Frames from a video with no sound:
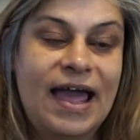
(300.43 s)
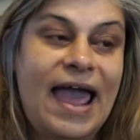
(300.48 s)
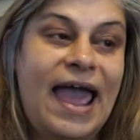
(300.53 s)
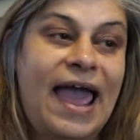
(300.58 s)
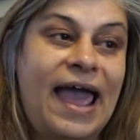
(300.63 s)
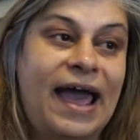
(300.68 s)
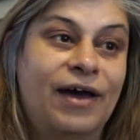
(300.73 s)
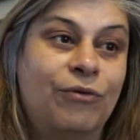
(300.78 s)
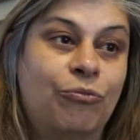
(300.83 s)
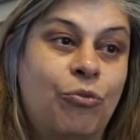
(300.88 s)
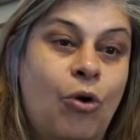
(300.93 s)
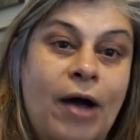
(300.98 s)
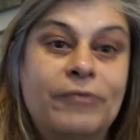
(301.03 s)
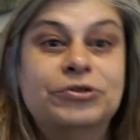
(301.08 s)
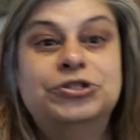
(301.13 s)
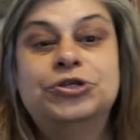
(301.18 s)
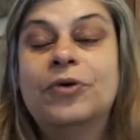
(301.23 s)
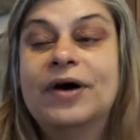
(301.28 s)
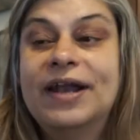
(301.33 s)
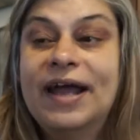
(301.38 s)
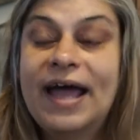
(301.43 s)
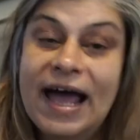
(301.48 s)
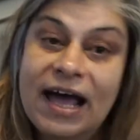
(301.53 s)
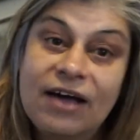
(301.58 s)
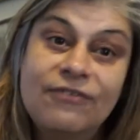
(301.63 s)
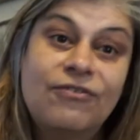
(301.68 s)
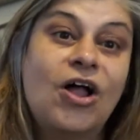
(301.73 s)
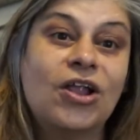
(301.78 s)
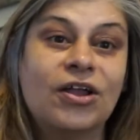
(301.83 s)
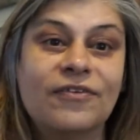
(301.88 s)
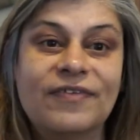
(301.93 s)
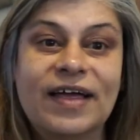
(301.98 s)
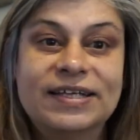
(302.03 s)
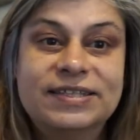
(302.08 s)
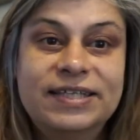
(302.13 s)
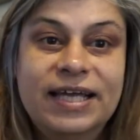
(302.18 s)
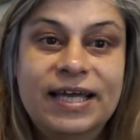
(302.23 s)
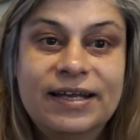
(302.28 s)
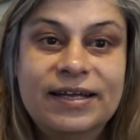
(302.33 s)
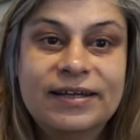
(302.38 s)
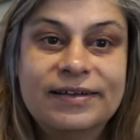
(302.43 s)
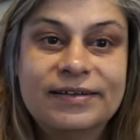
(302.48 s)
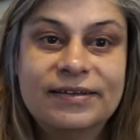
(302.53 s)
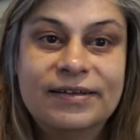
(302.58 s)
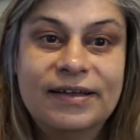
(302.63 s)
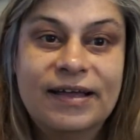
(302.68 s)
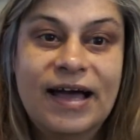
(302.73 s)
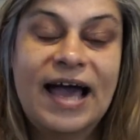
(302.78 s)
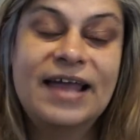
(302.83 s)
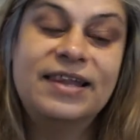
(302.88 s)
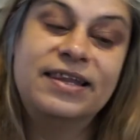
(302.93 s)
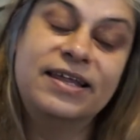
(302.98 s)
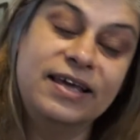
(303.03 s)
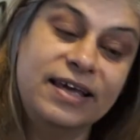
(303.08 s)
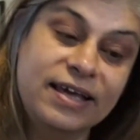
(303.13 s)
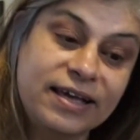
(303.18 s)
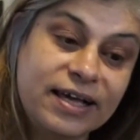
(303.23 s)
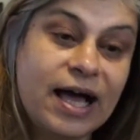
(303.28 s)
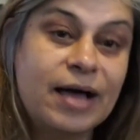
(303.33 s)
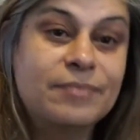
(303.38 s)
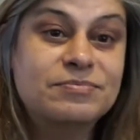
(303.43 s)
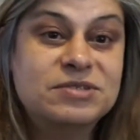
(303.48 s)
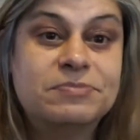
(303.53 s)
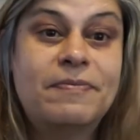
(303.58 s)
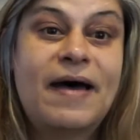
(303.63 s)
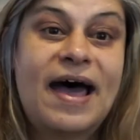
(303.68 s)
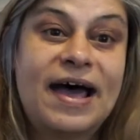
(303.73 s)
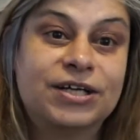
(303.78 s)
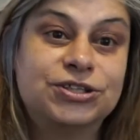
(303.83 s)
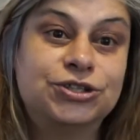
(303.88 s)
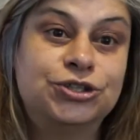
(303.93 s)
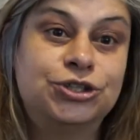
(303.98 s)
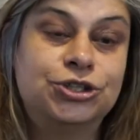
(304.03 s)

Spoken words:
And why would you want to have all of that data? I think it comes back